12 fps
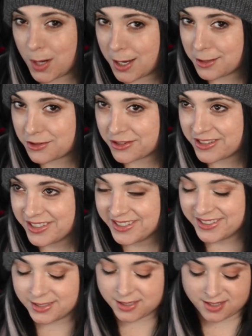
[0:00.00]
watch?
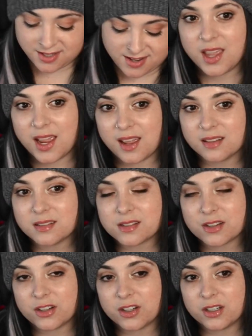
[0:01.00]
The
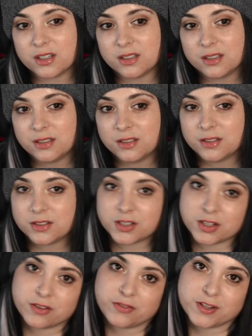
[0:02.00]
answer
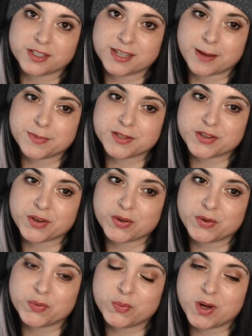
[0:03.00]
to the first
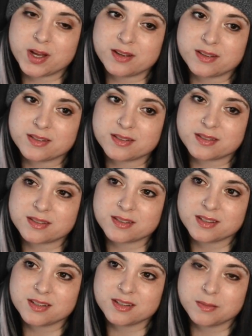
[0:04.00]
episode was
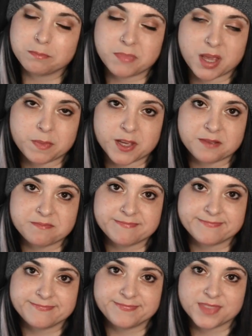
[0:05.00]
maybe.
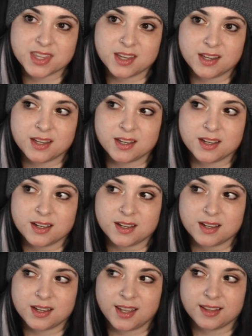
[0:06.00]

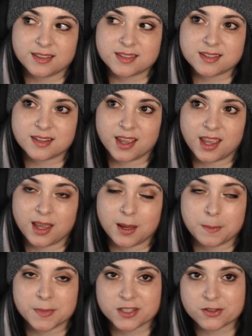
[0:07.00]
It's a
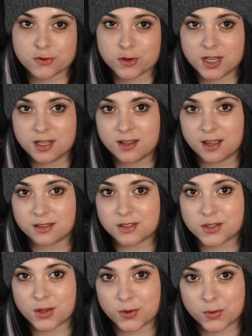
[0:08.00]
mystery, and
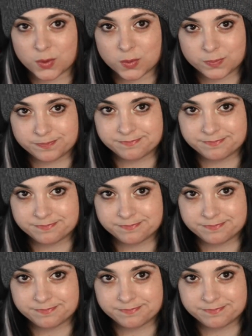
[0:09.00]
so